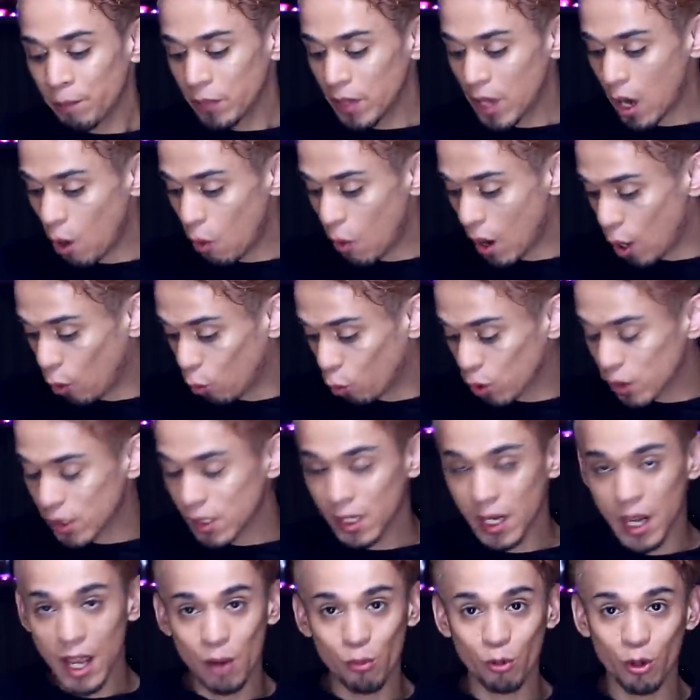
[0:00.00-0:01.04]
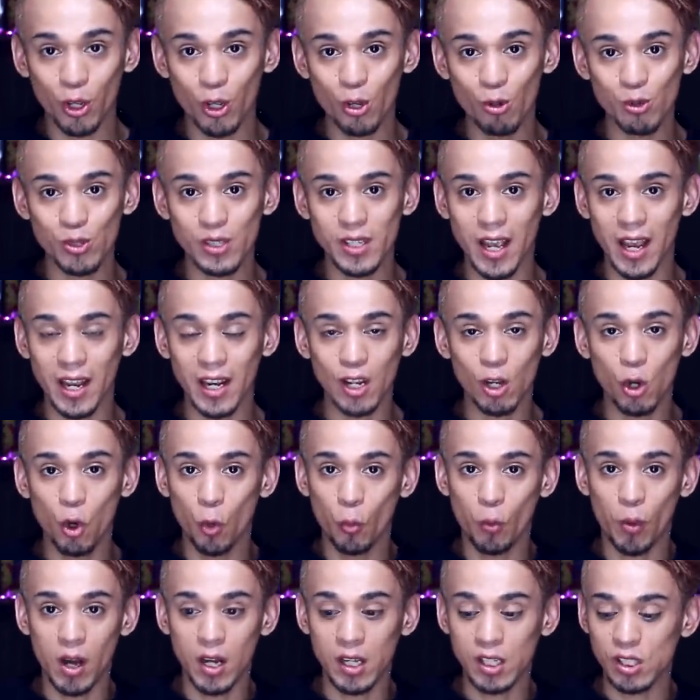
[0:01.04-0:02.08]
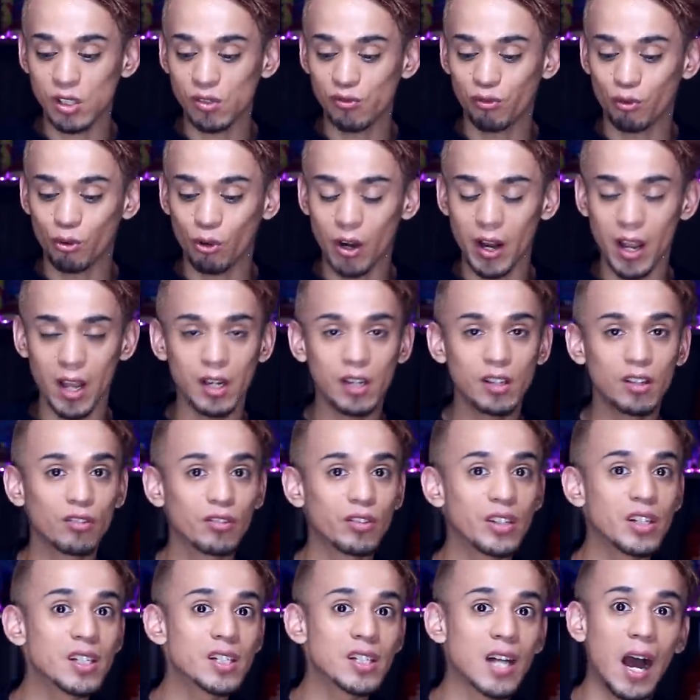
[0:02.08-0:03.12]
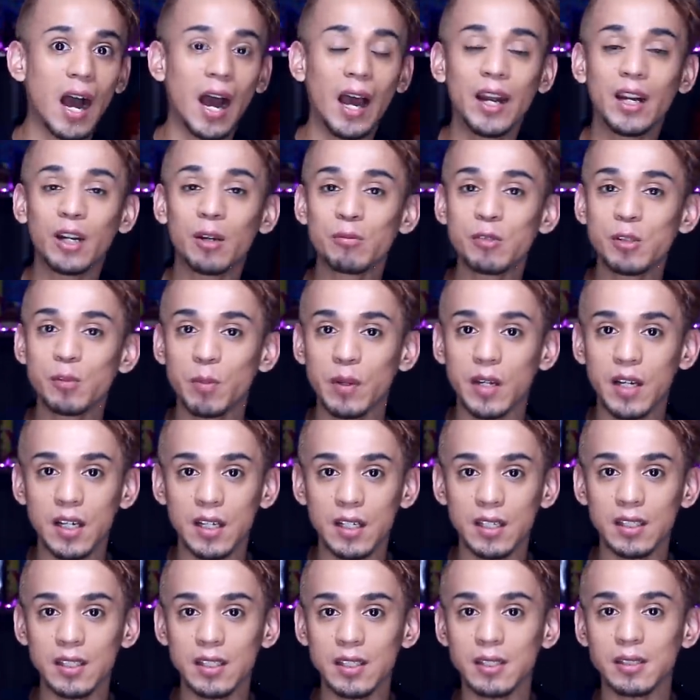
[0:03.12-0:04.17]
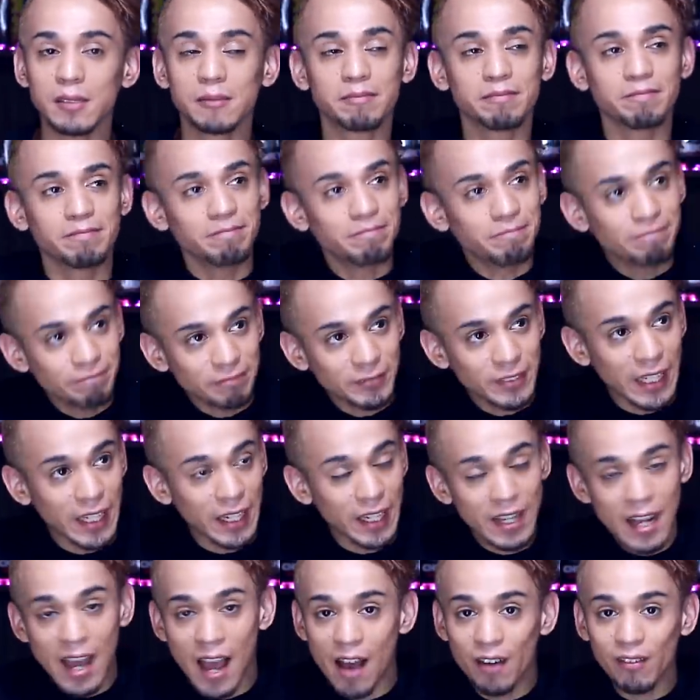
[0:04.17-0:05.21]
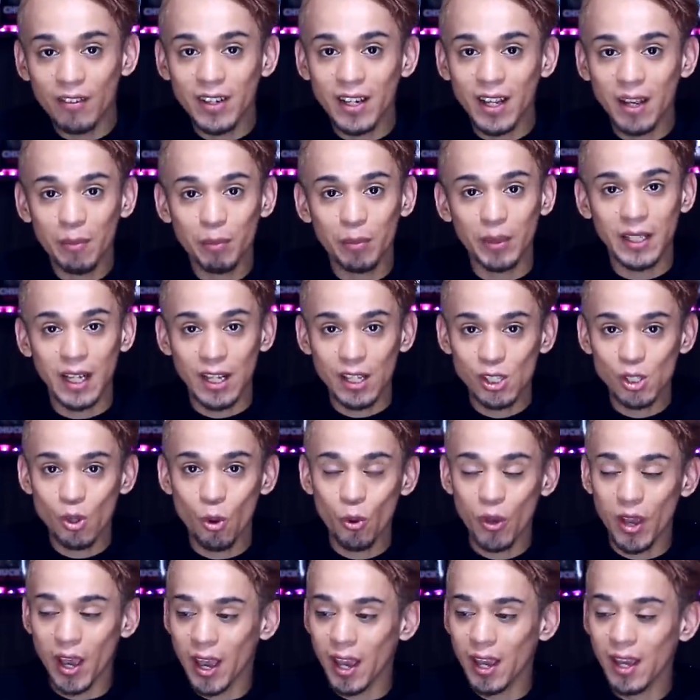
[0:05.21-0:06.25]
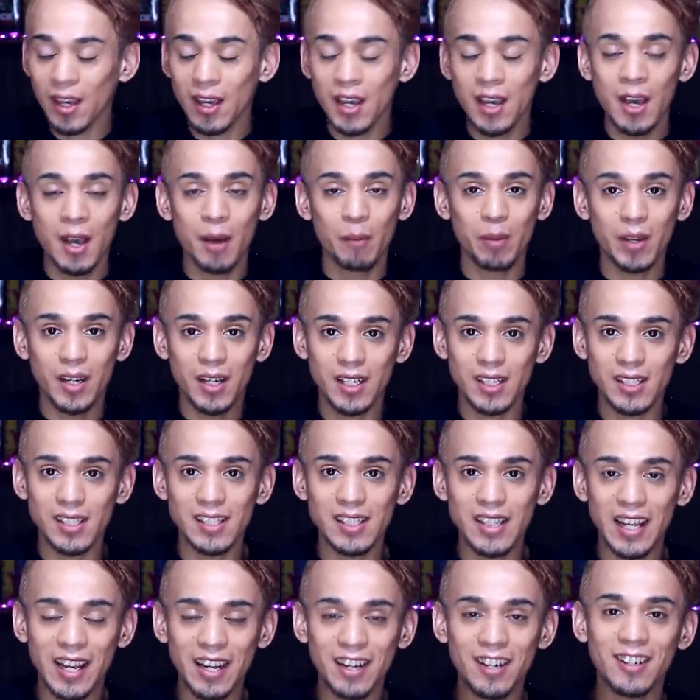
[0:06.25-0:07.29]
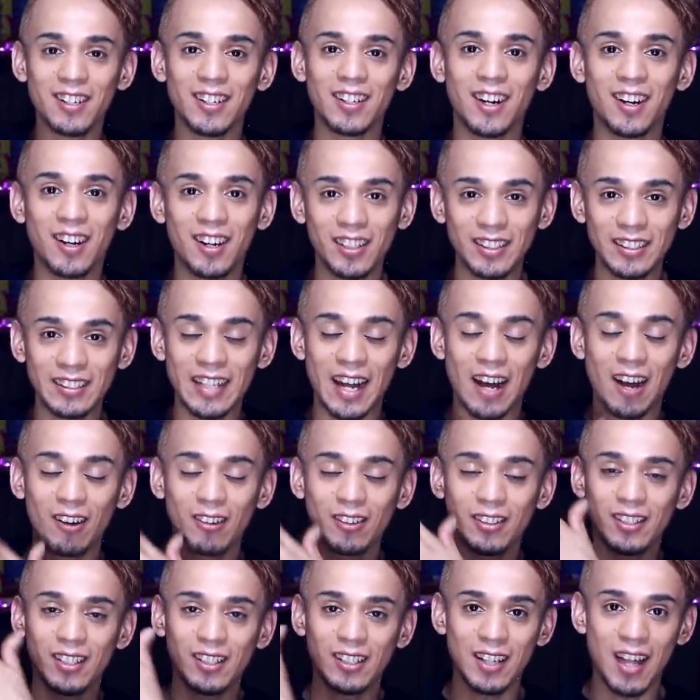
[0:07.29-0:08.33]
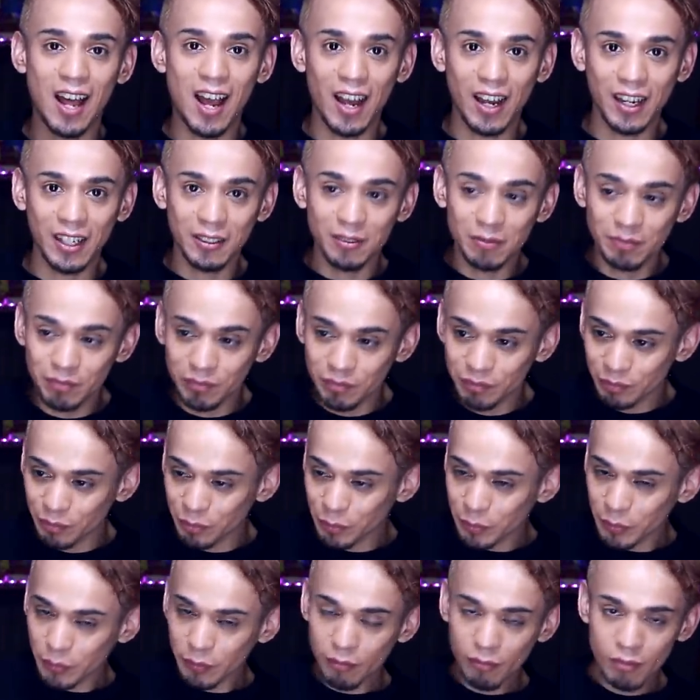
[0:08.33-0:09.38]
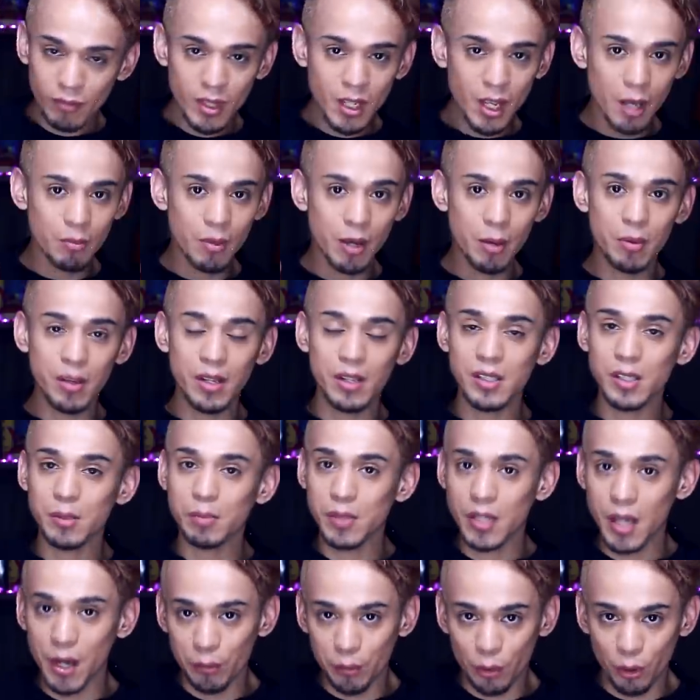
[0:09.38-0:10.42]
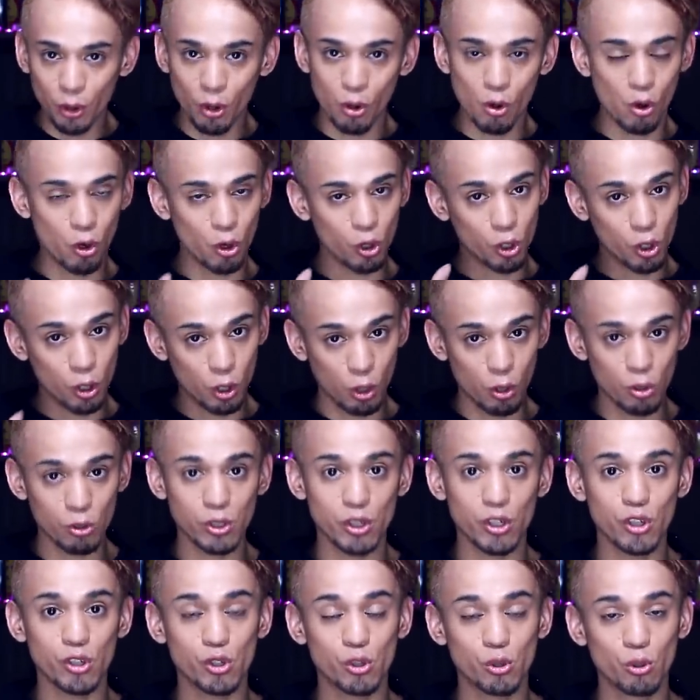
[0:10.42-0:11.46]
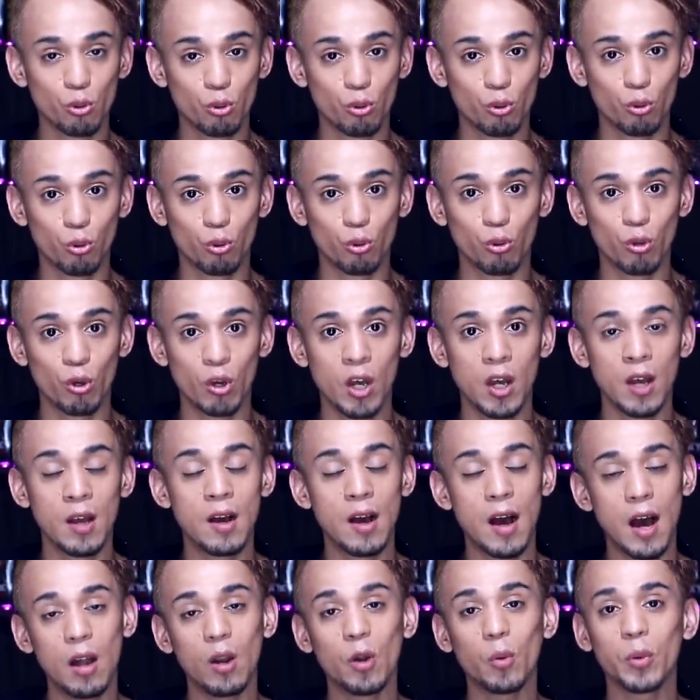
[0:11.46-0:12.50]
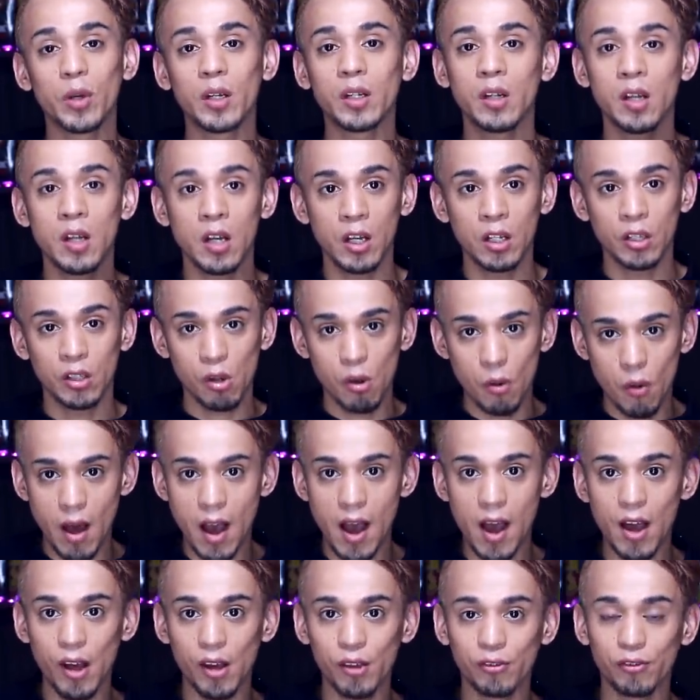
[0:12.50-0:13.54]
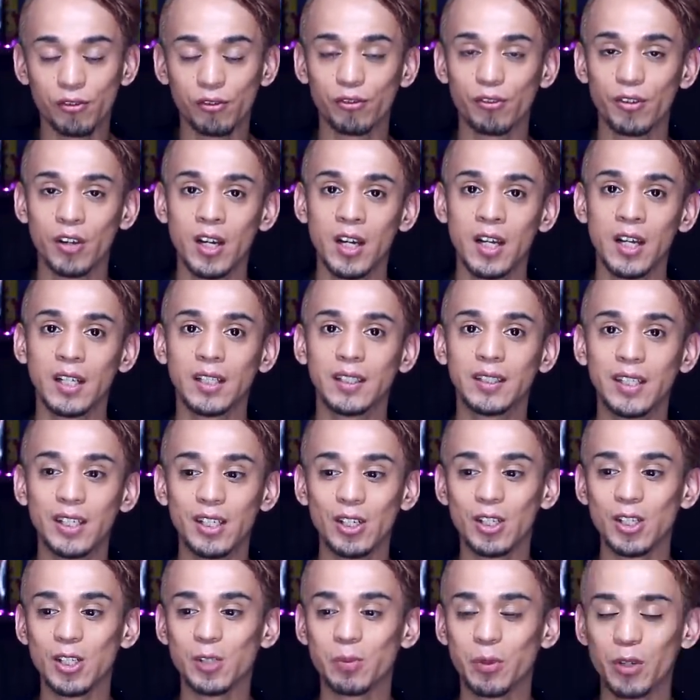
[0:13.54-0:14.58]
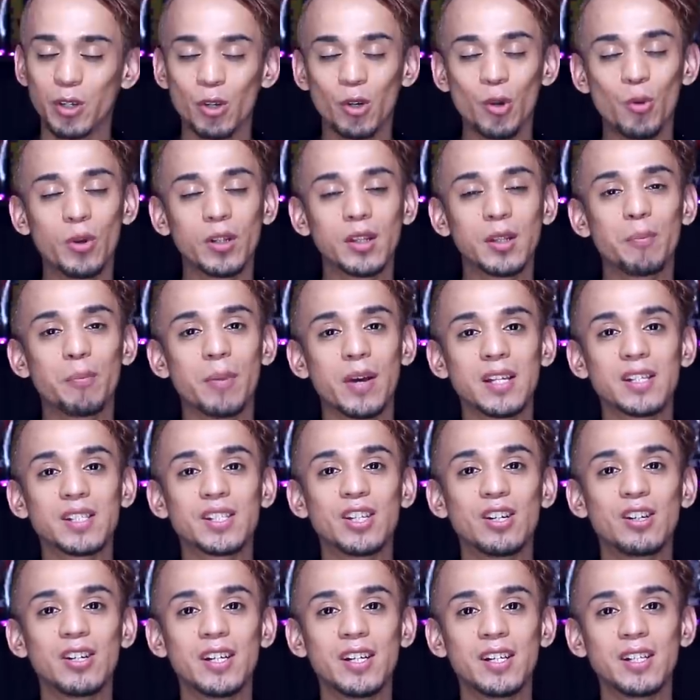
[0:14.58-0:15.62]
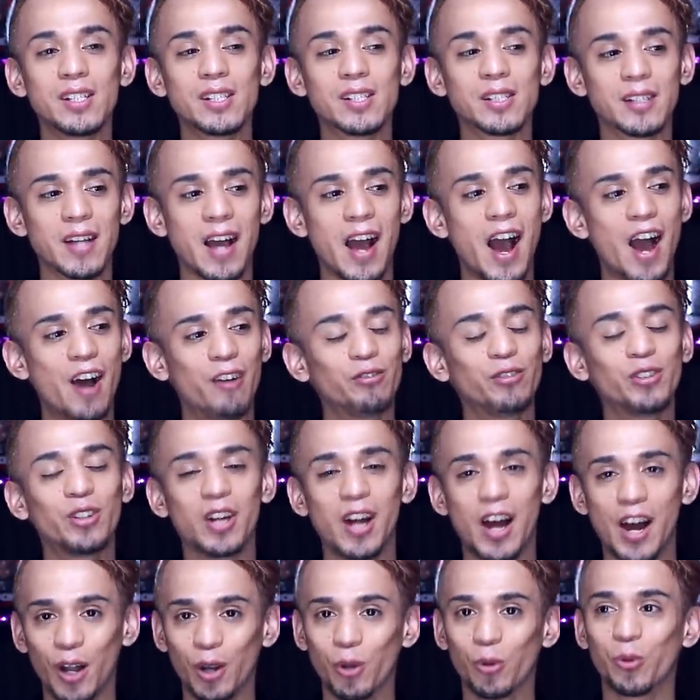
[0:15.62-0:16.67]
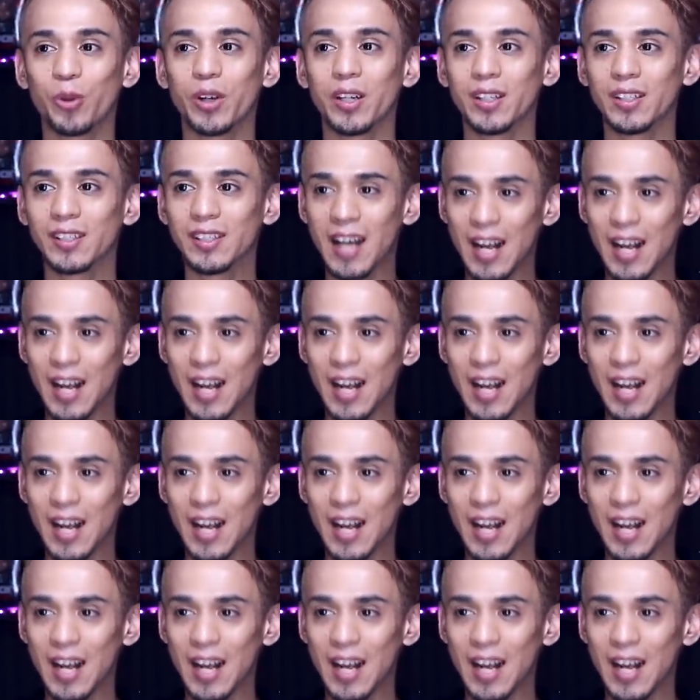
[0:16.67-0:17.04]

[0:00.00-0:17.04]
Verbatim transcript: Now, I wasn't able to use any coupons for any of these items because they didn't have any, but that's okay because later on down the line, maybe in September or closer to Halloween, they'll have deals. But you know what the best deal is? After Halloween.